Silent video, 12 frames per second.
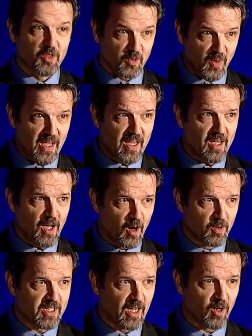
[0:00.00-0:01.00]
3
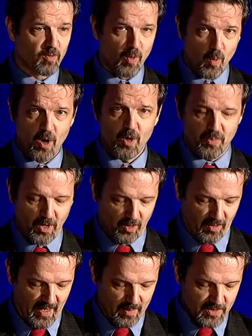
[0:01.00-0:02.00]
hotel reward
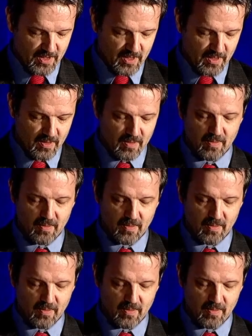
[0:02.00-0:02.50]
programs,